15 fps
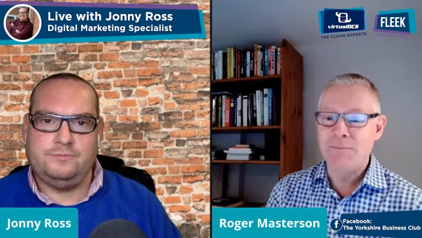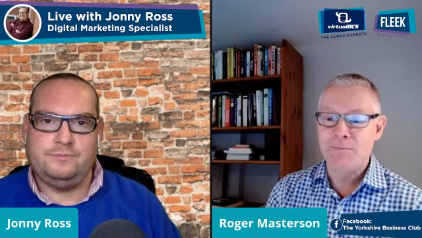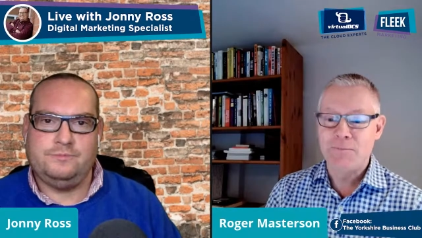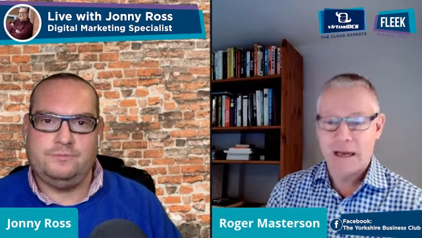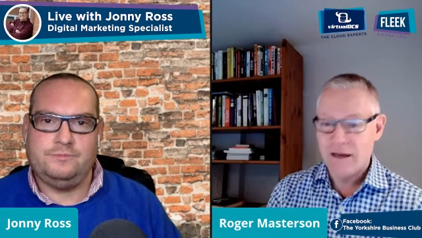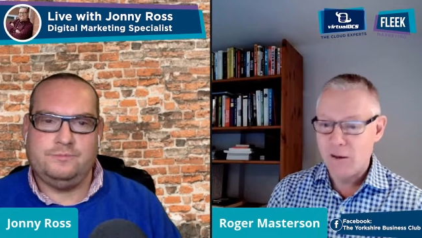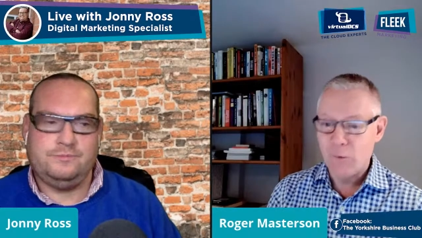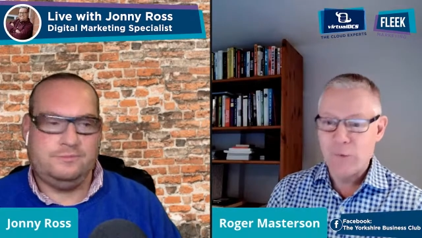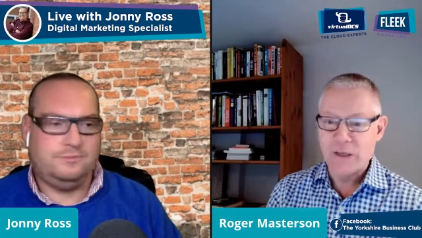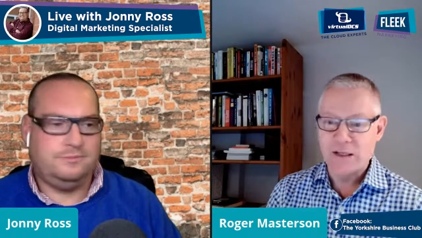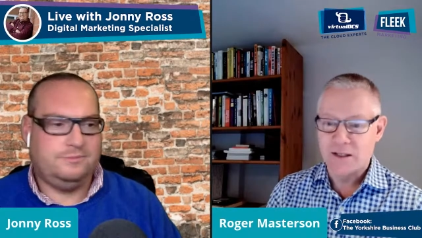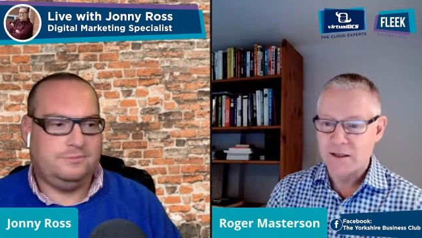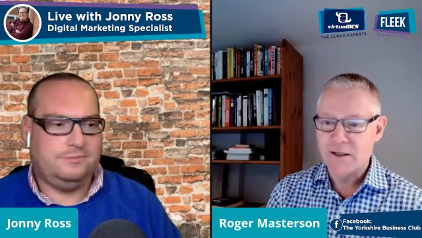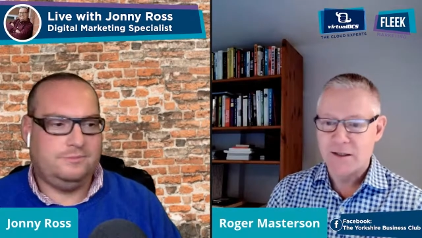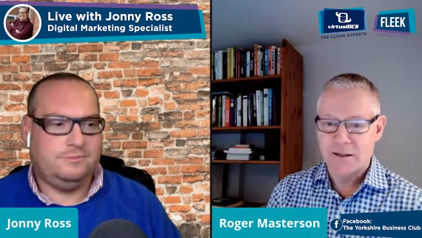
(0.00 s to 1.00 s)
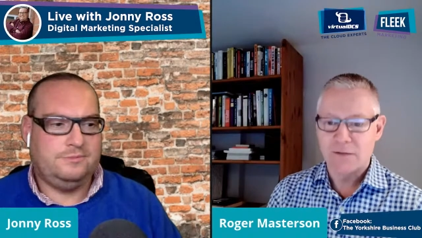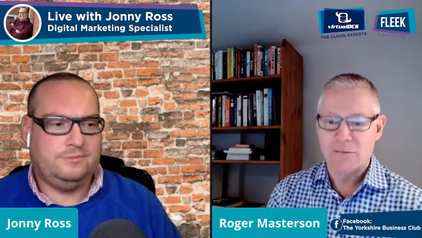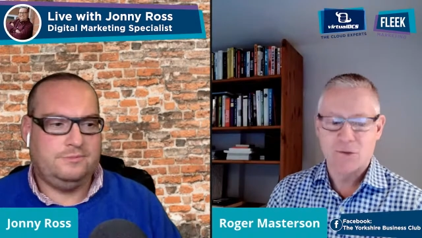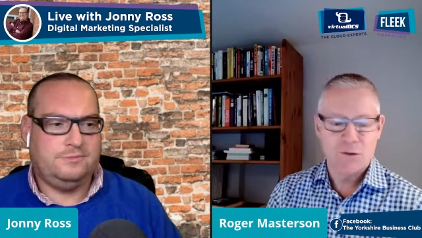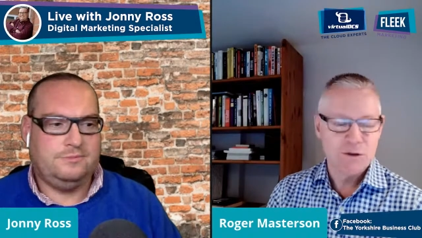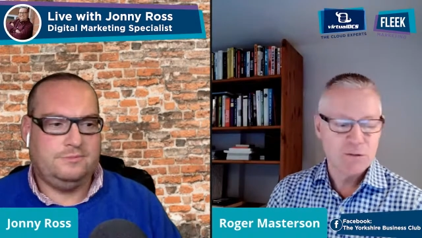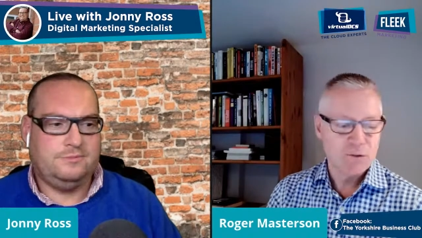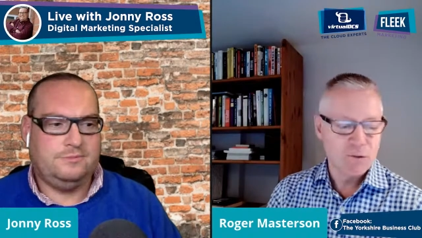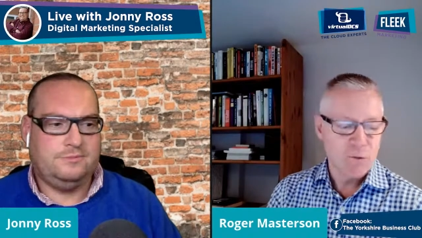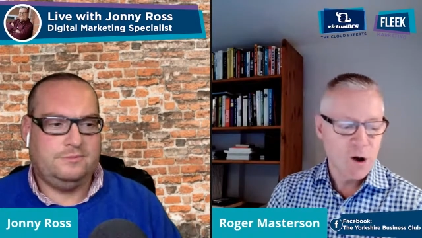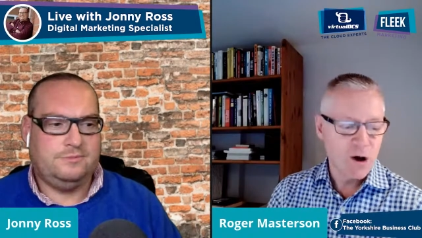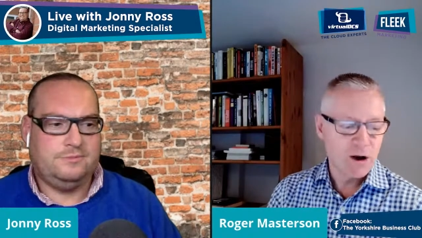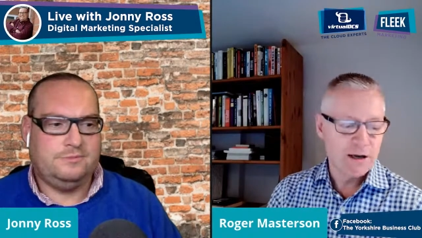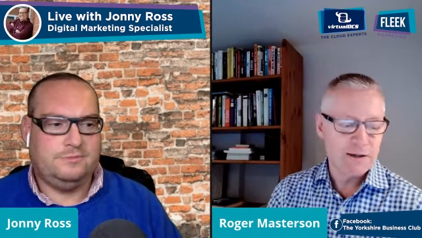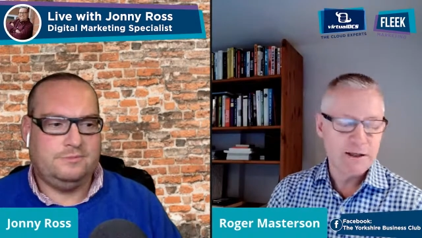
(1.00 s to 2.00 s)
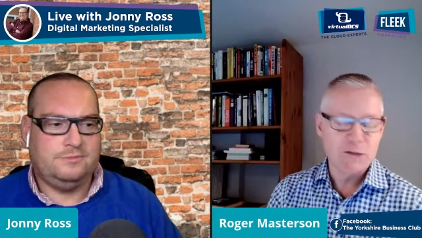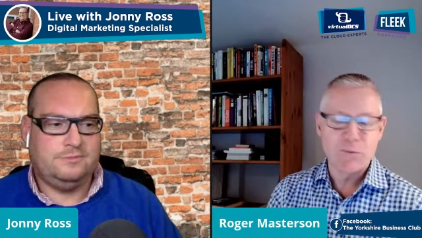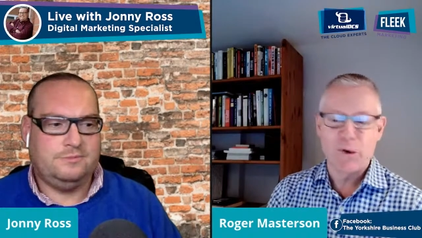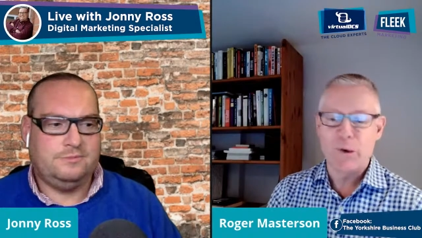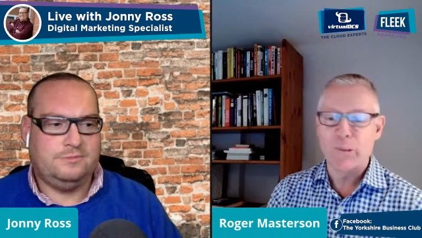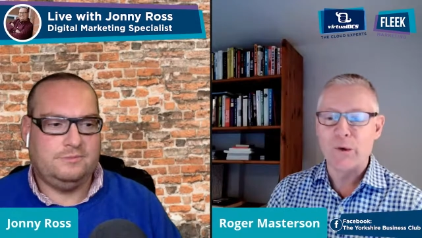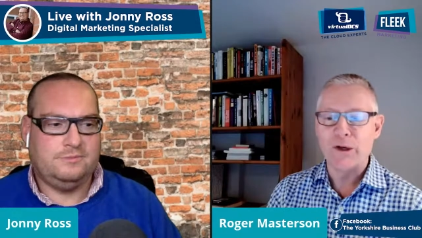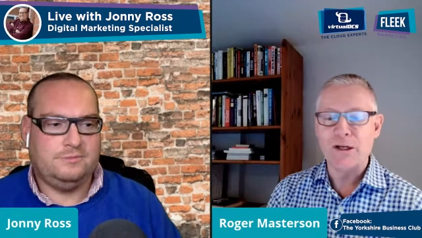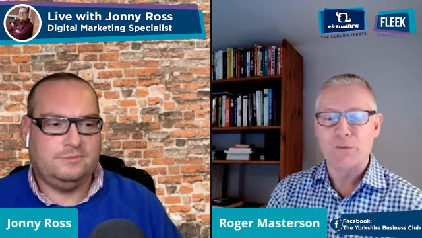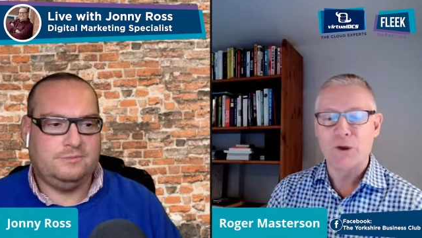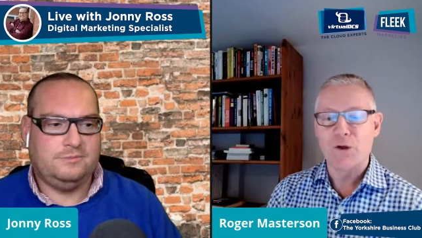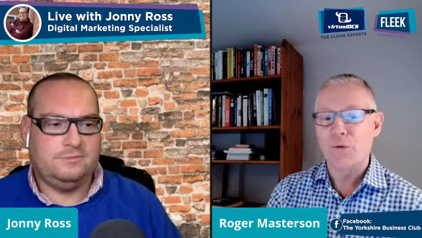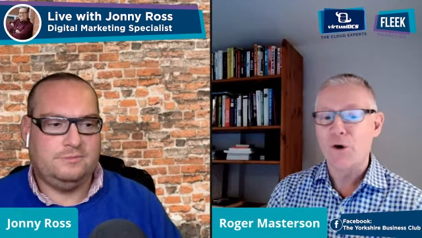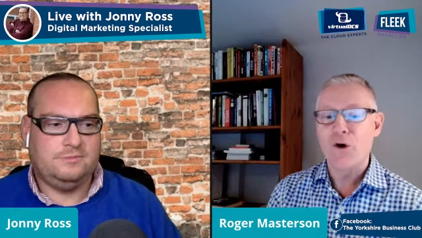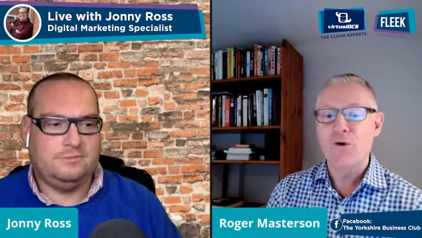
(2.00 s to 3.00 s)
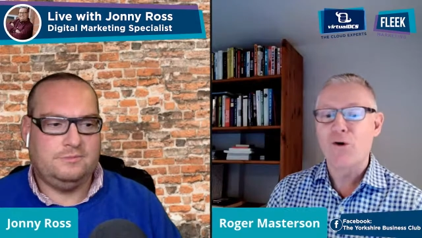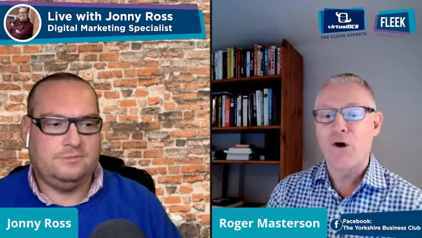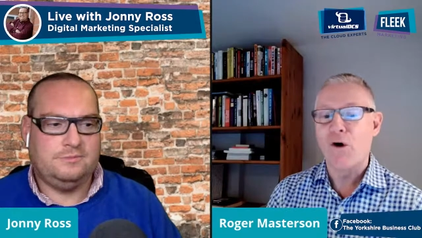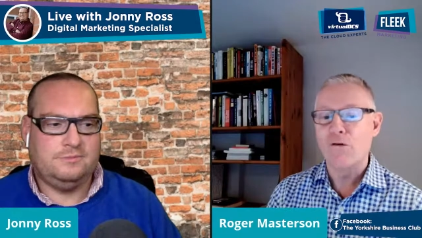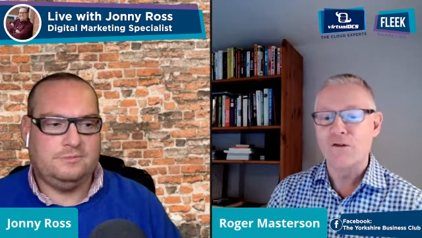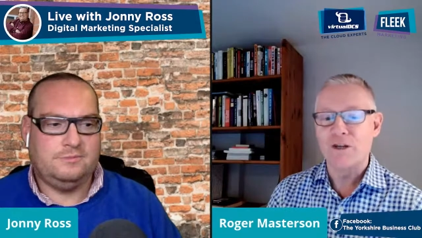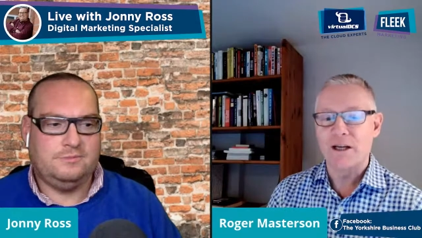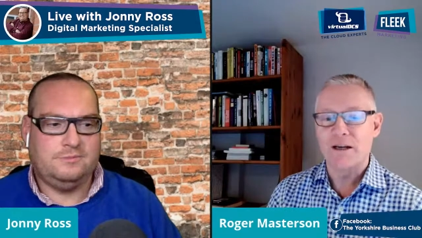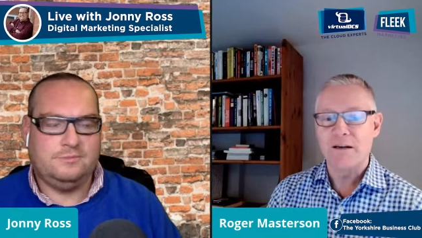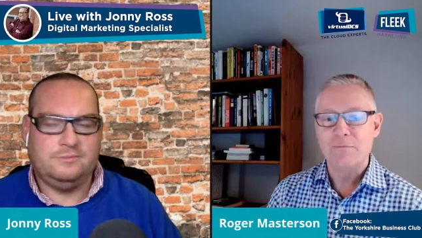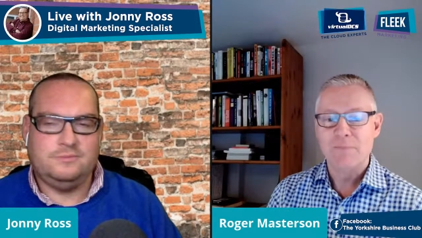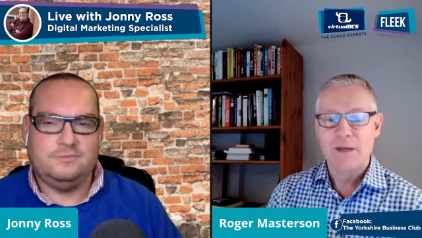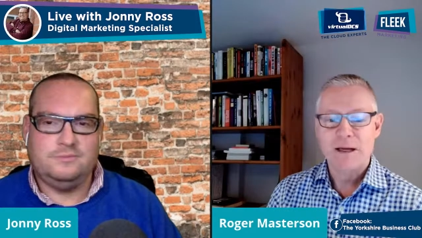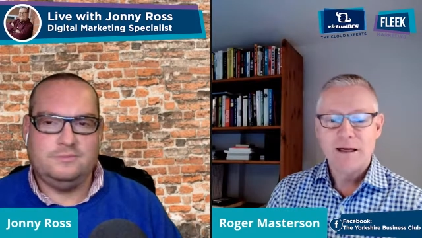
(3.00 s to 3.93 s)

Speaker 1: a little business that was that was marketing these properties, but there were no crofts in it.